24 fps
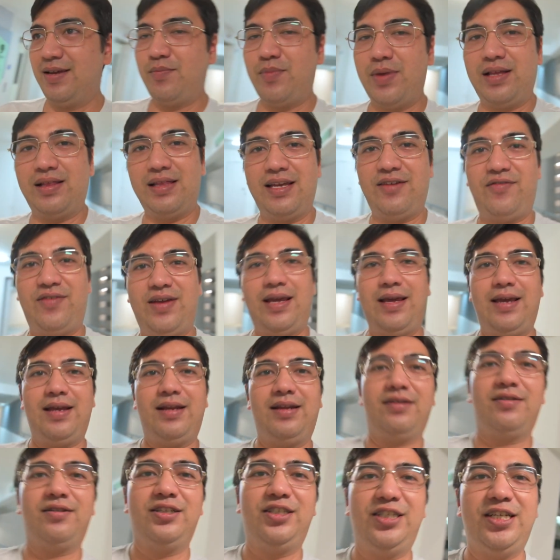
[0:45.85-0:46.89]
My left
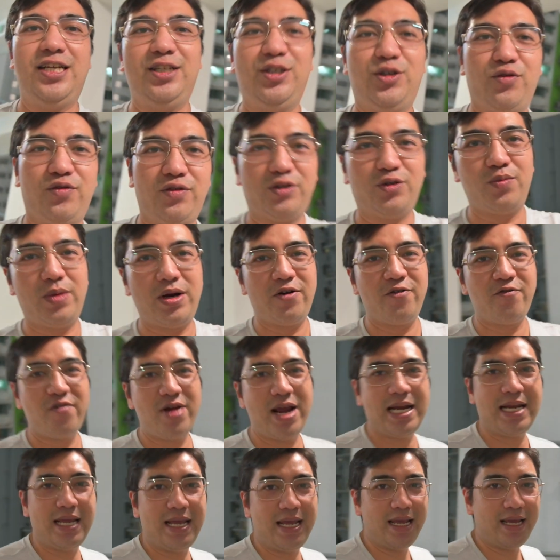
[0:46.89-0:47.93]
hand, I'm gonna change over to my
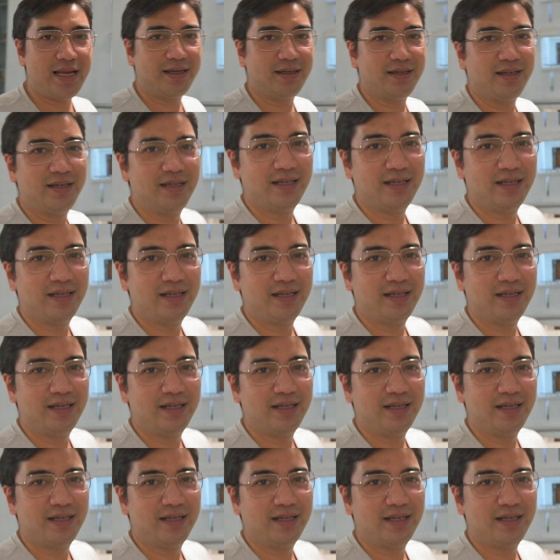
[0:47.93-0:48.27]
right hand.